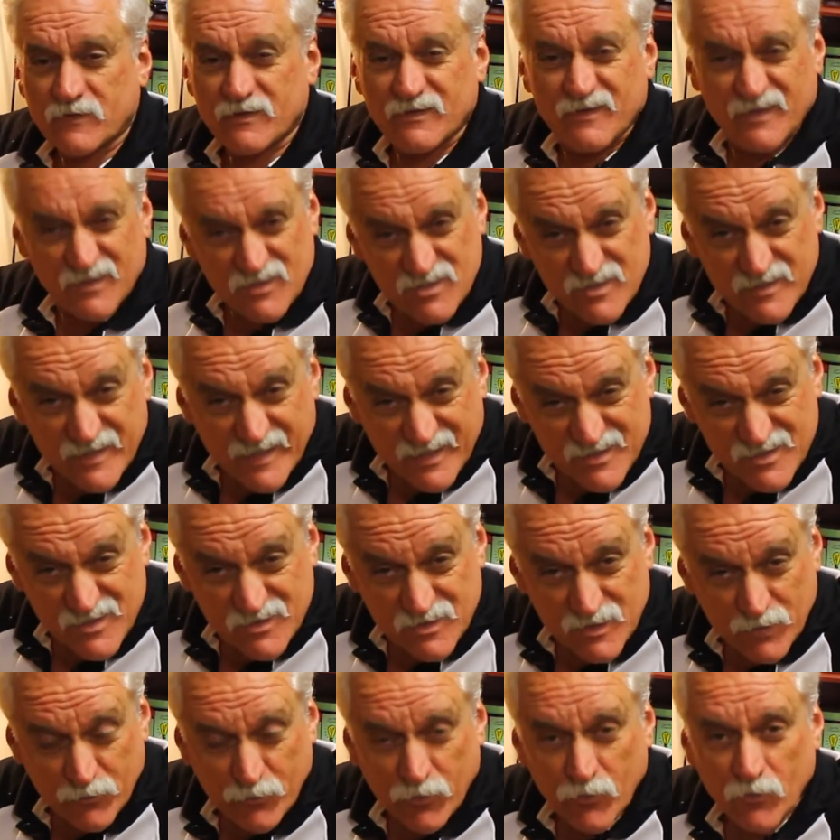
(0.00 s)
It's that
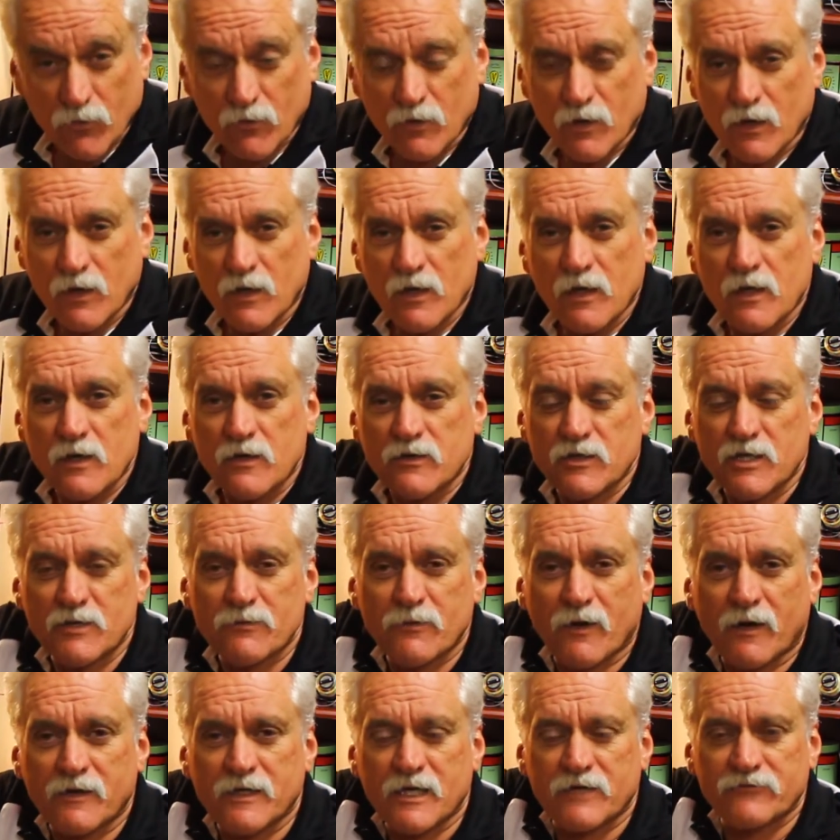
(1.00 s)
simple. You
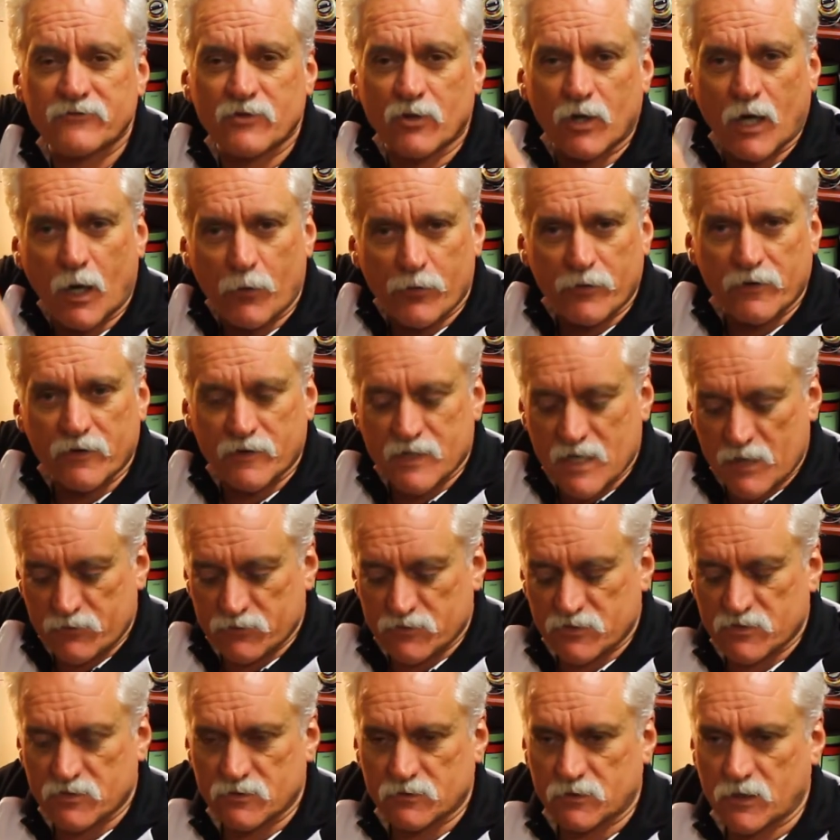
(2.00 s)
may have to hop it a
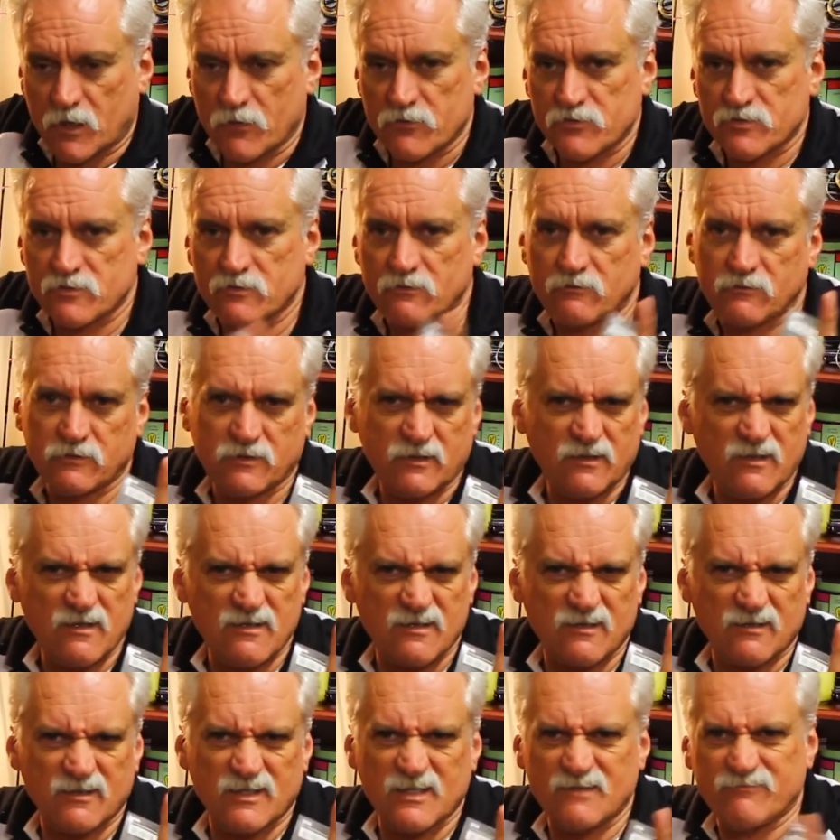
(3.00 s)
couple of times,
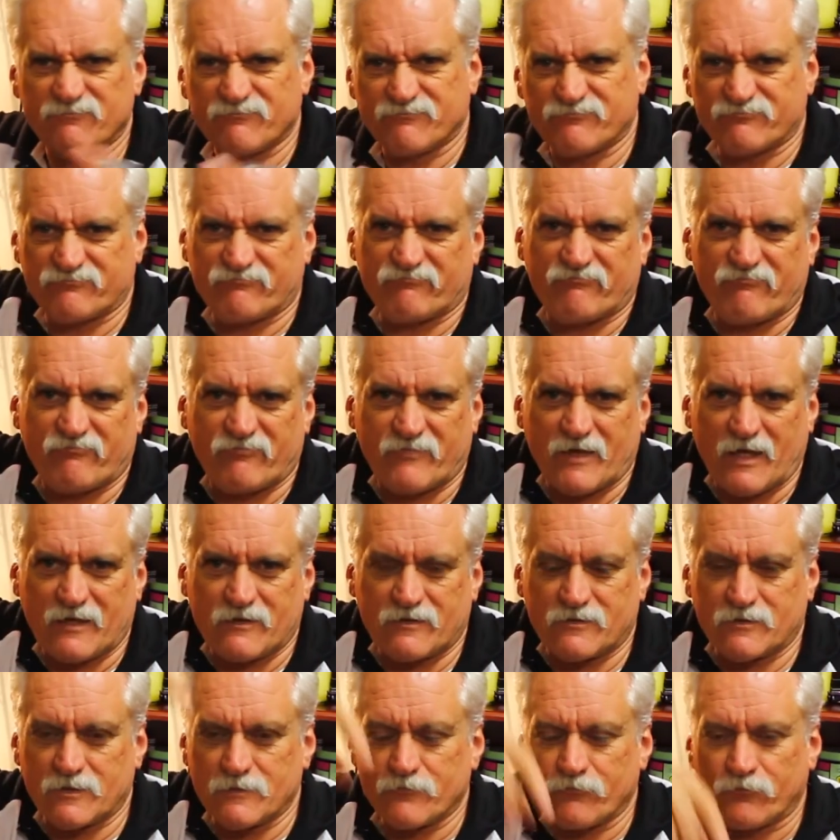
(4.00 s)
usually
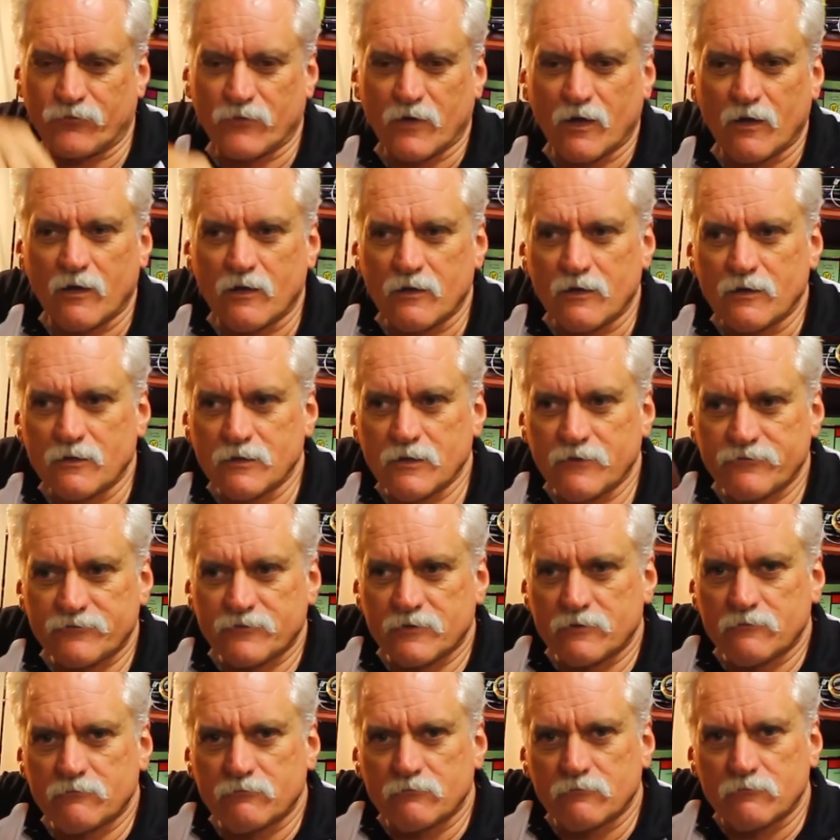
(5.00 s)
that deep. Lift
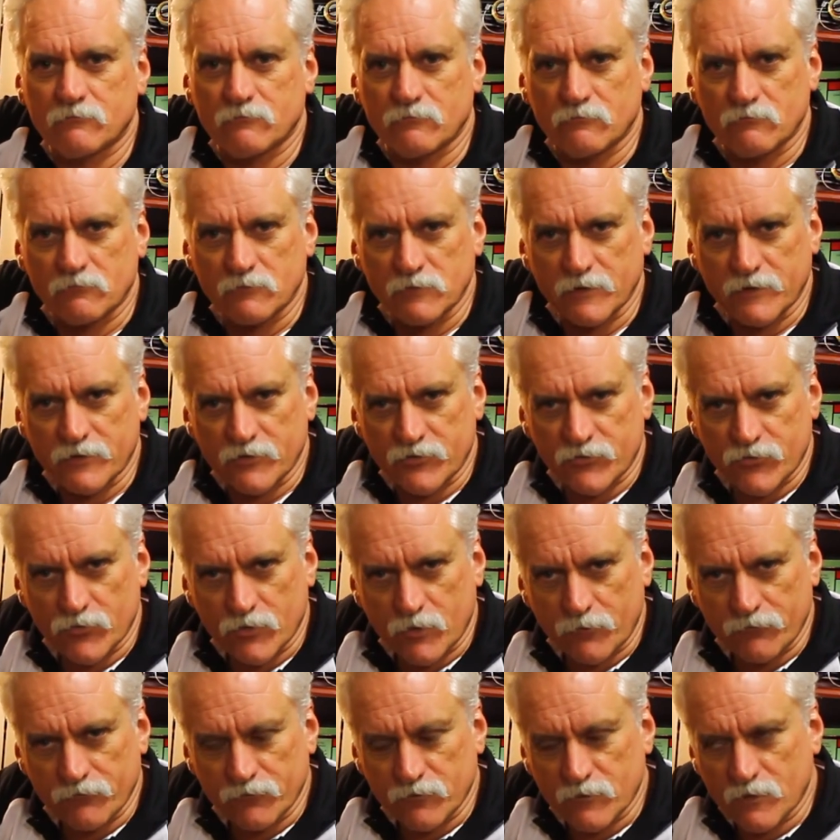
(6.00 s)
it, let it
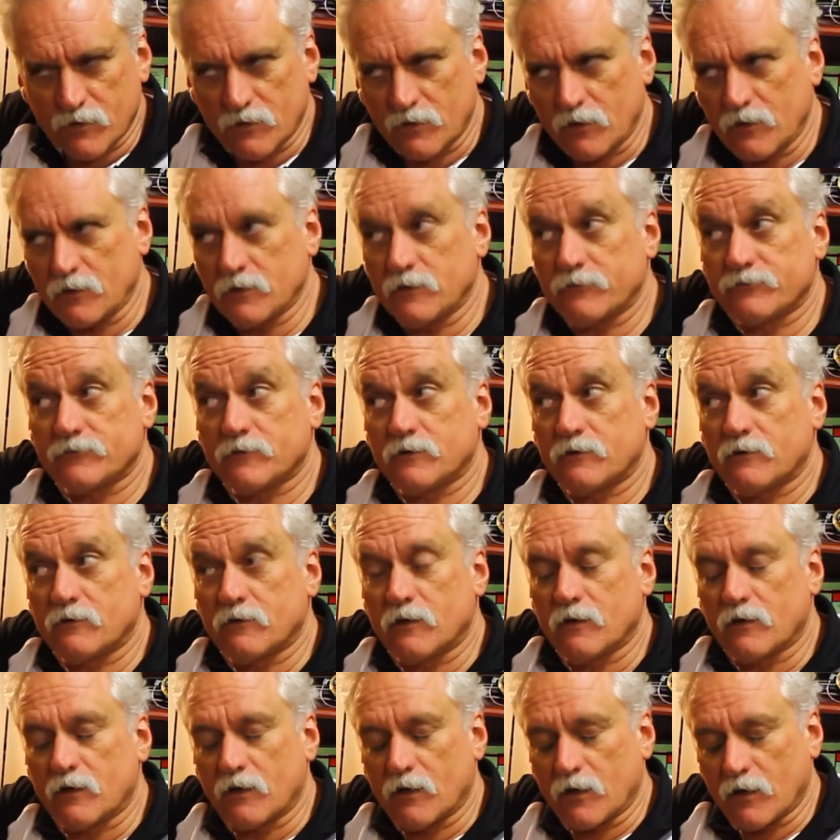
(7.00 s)
drop. Lift
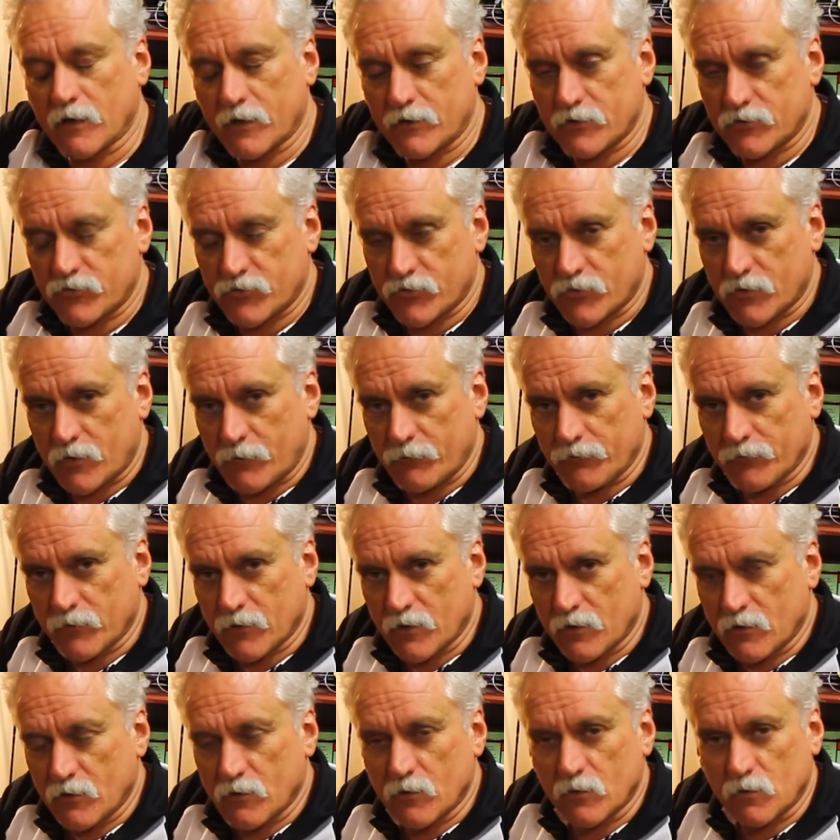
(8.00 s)
it, let it drop.
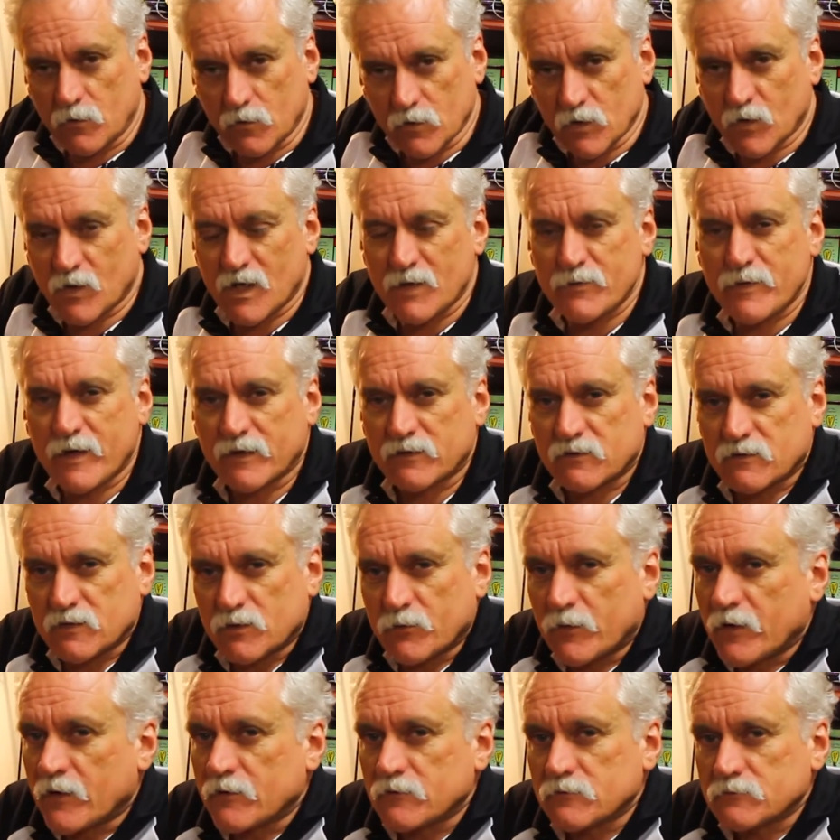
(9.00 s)
All the way back to the
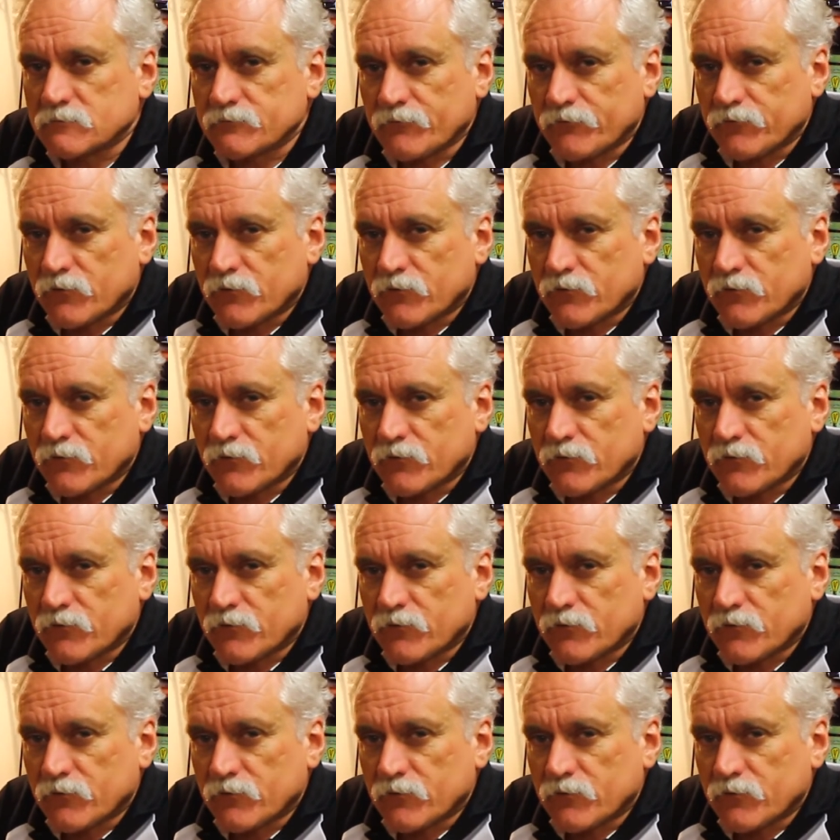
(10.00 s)
boat.